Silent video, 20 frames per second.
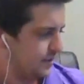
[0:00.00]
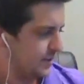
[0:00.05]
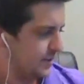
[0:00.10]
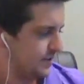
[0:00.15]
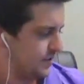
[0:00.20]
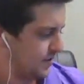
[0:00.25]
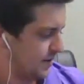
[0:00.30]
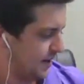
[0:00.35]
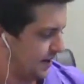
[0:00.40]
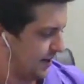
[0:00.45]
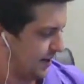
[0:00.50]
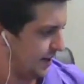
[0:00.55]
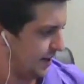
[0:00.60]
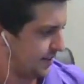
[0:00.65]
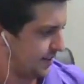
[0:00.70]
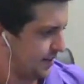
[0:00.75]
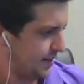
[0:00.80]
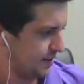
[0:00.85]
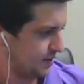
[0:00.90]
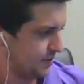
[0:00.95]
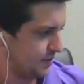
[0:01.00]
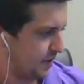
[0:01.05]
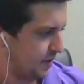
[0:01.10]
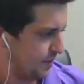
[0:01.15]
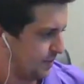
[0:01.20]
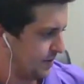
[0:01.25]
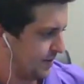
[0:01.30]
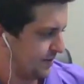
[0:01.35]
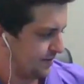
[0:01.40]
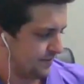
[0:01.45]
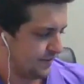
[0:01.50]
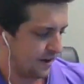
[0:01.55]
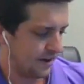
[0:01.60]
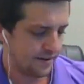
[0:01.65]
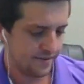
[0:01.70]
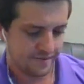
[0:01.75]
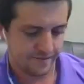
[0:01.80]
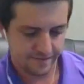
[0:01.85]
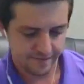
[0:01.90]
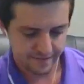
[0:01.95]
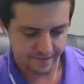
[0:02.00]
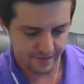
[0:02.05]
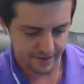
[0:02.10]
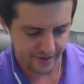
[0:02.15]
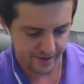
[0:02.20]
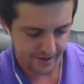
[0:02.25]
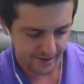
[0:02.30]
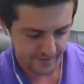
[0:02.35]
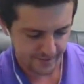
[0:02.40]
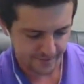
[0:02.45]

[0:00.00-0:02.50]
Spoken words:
just throwing that out there. That was a pet peeve of mine. But